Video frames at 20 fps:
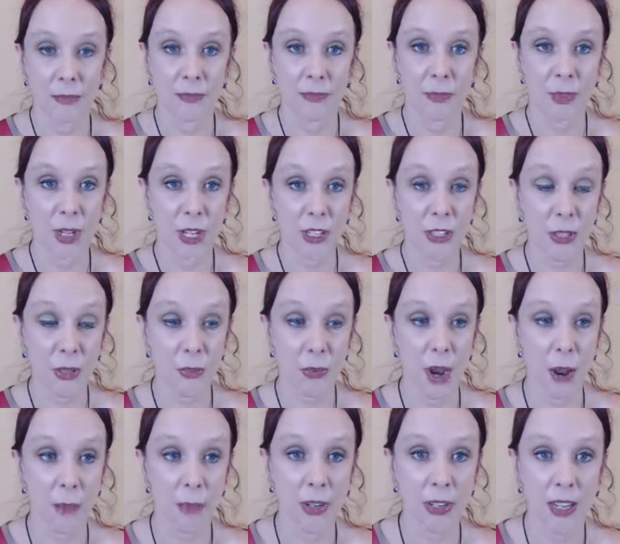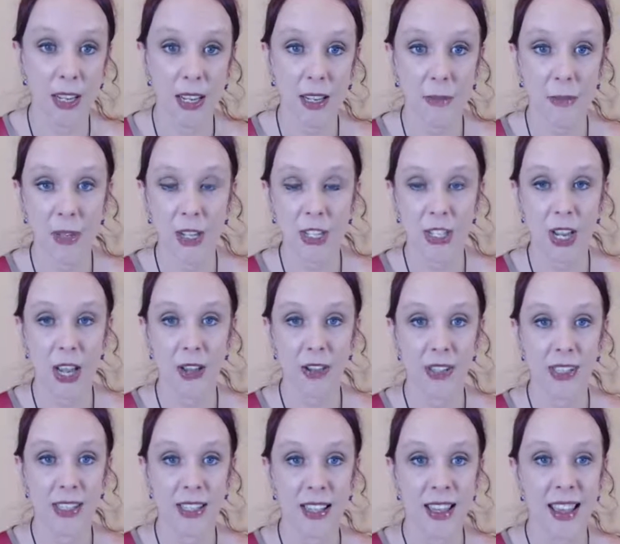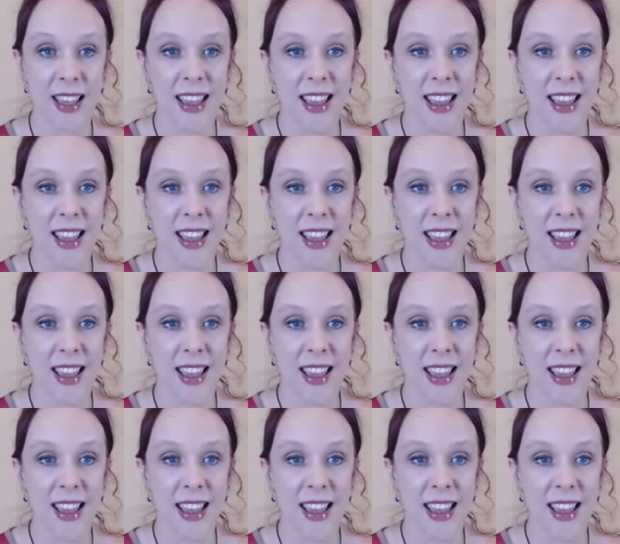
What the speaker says: rental property, a beach house.